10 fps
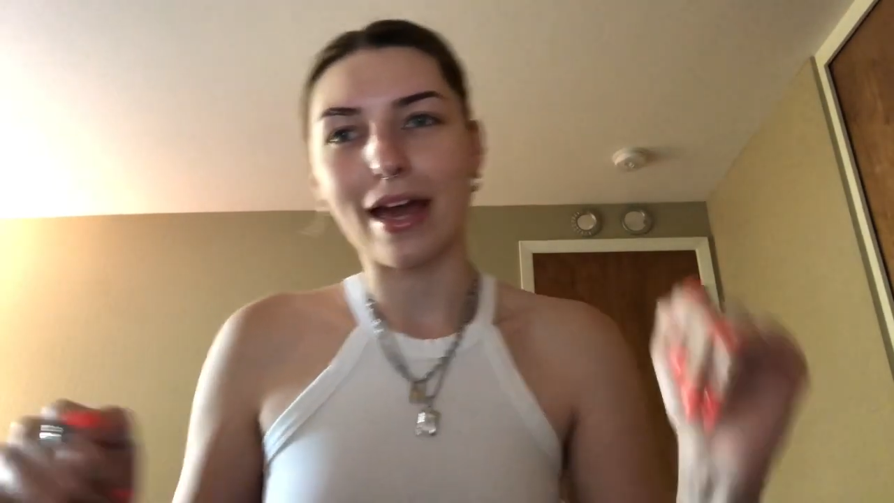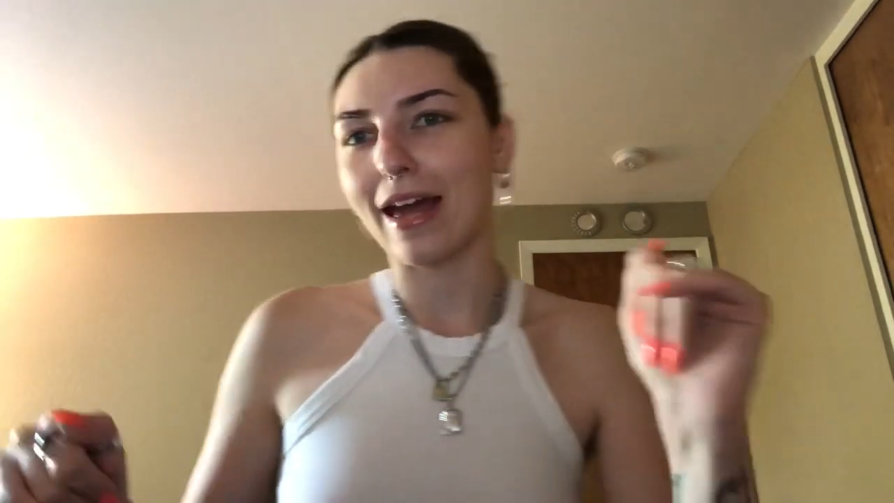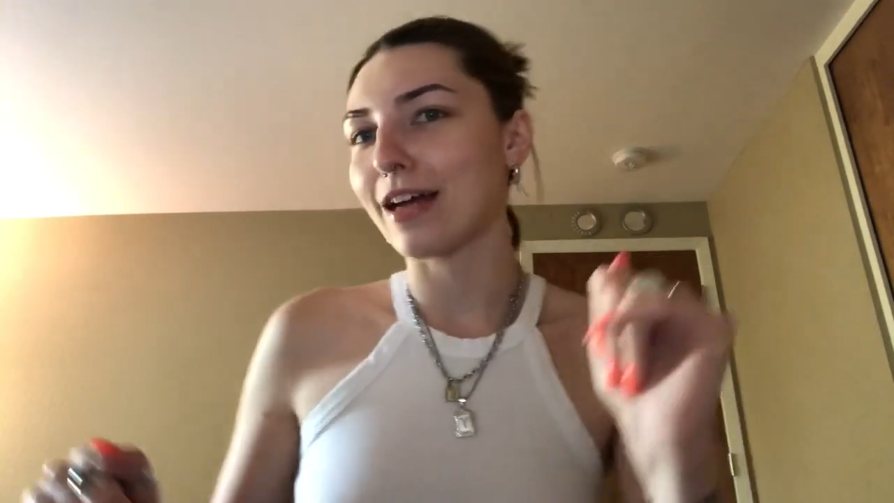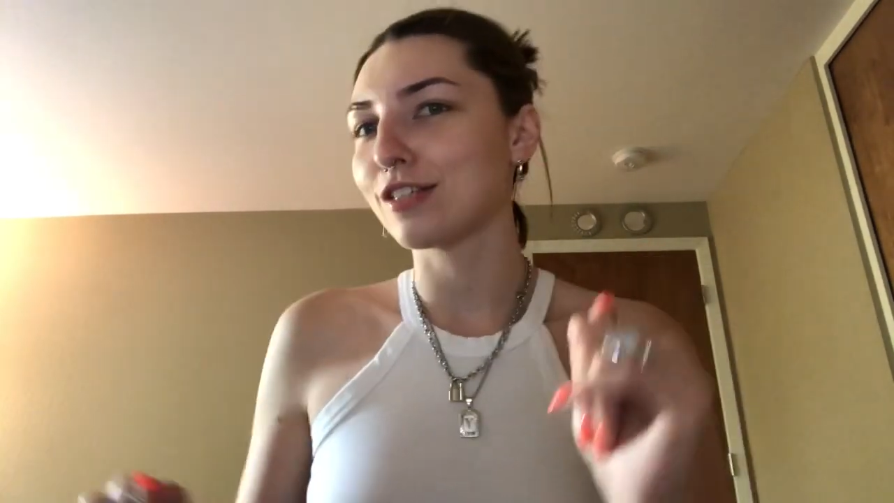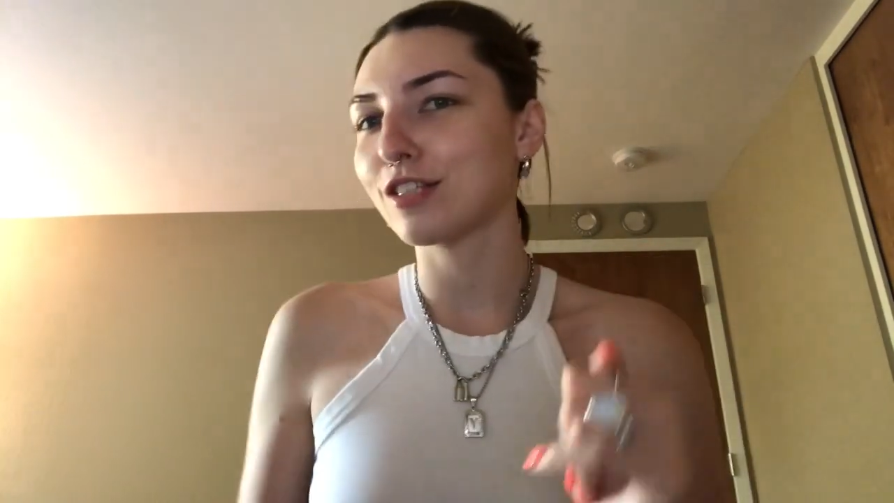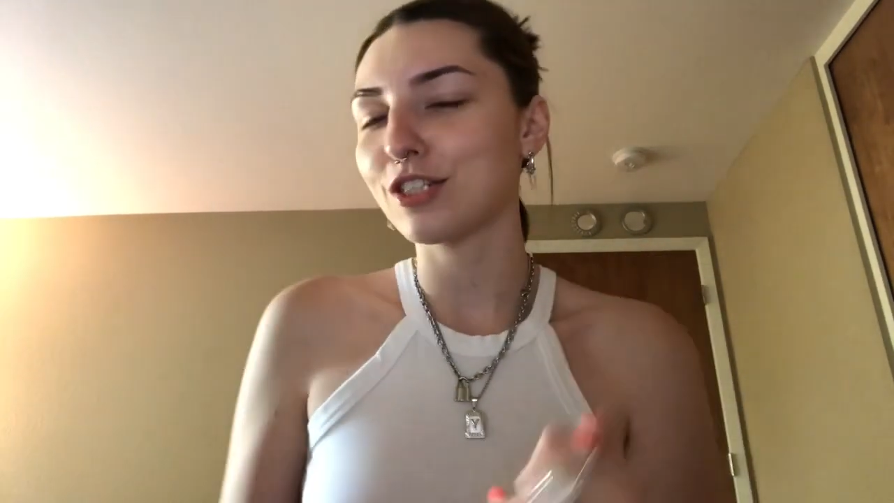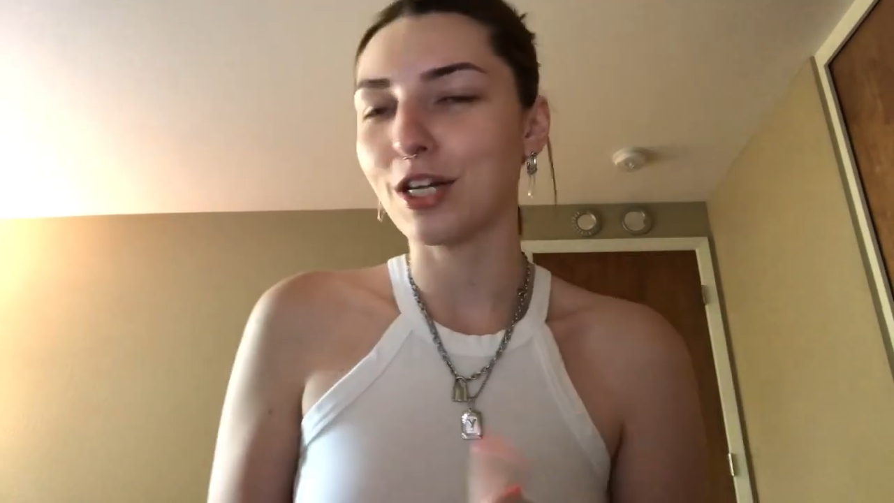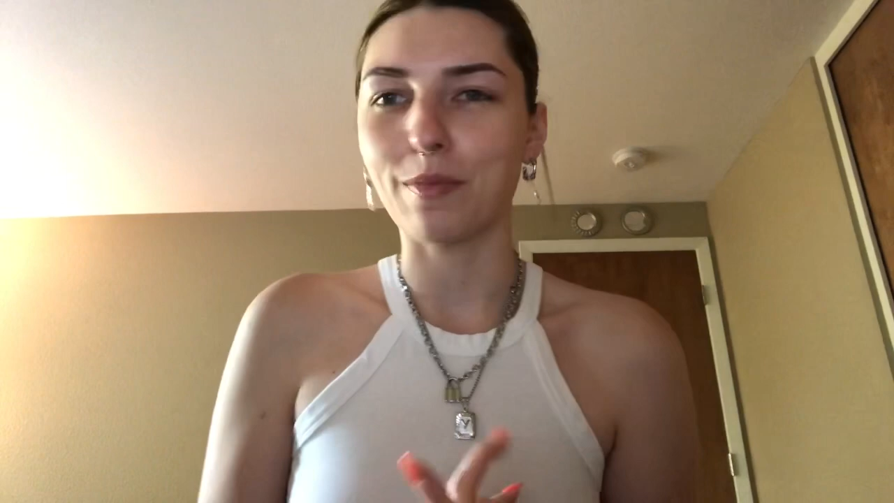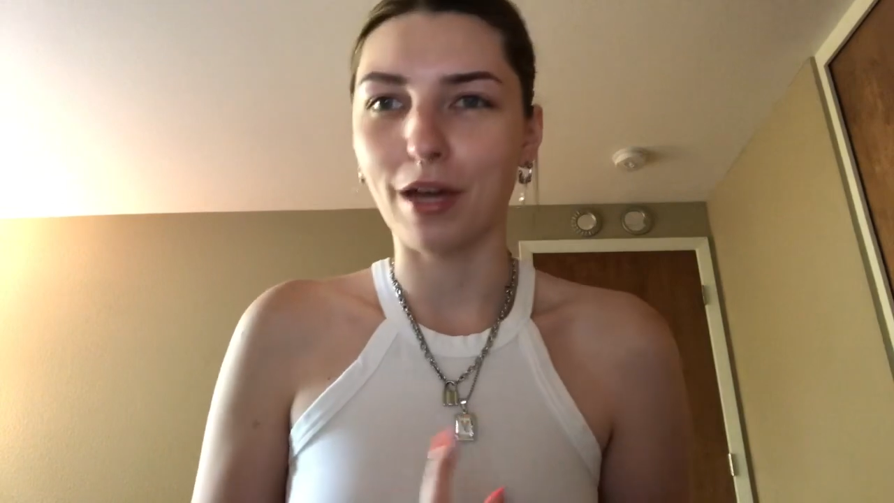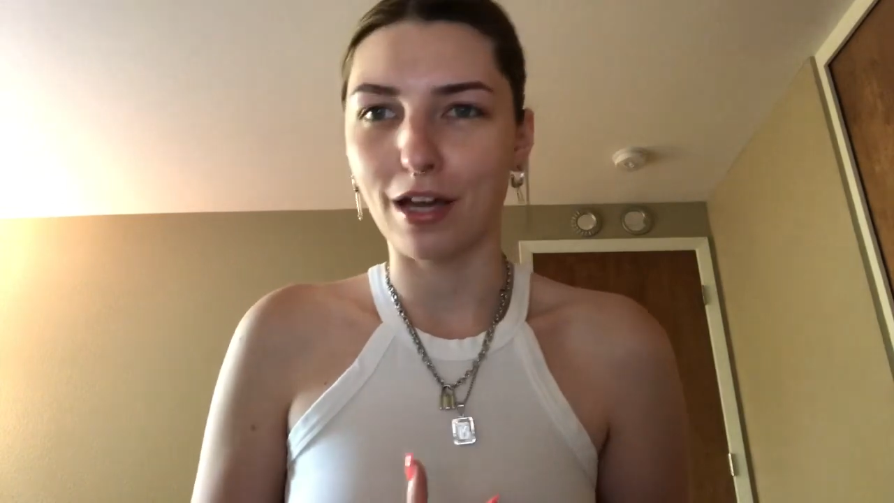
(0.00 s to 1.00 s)
and
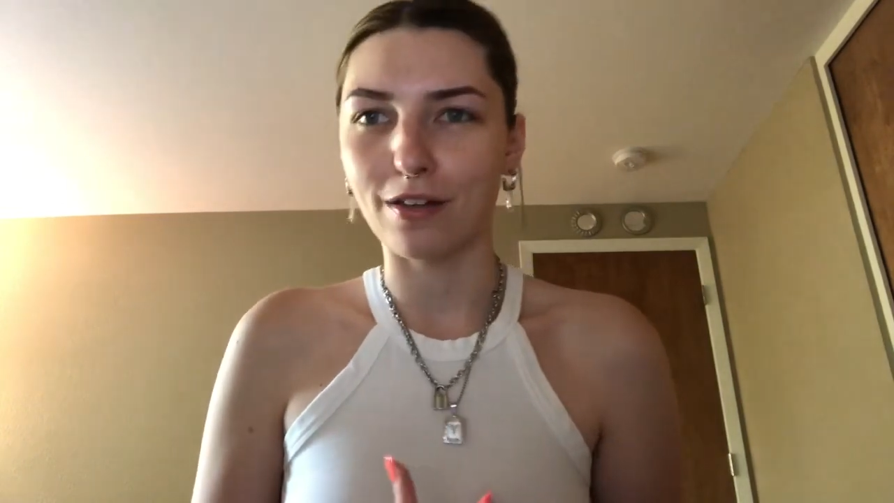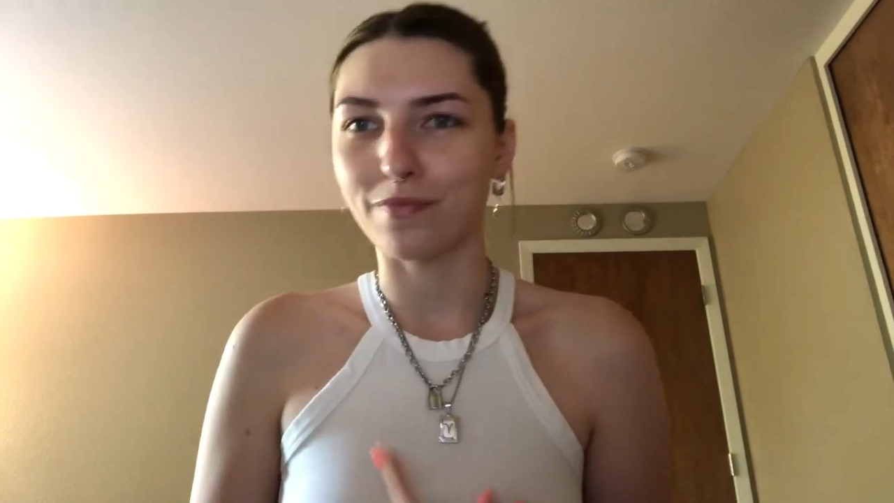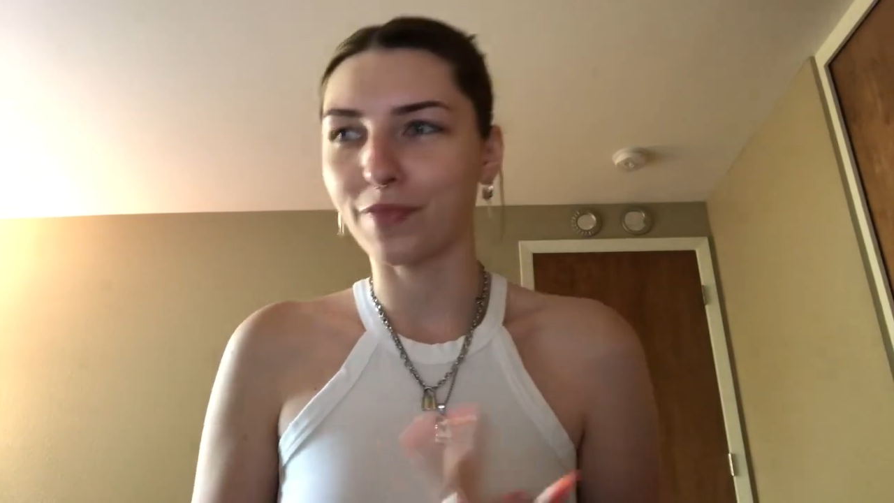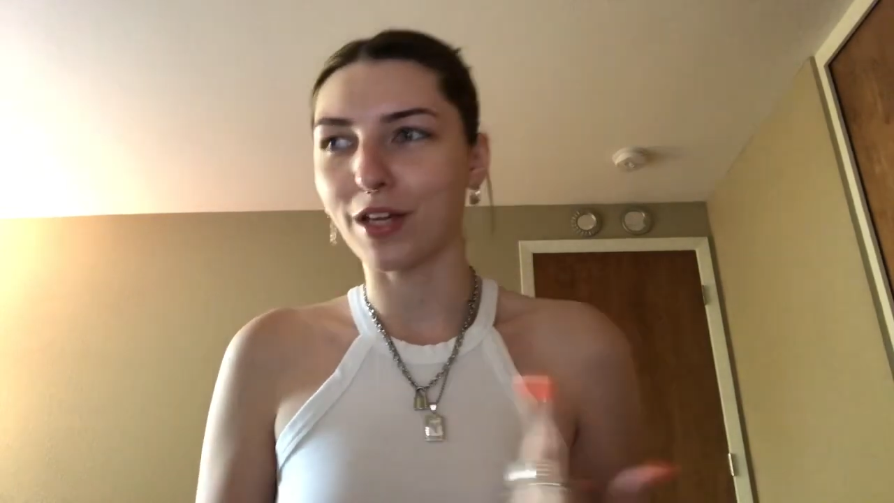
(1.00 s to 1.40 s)
champagne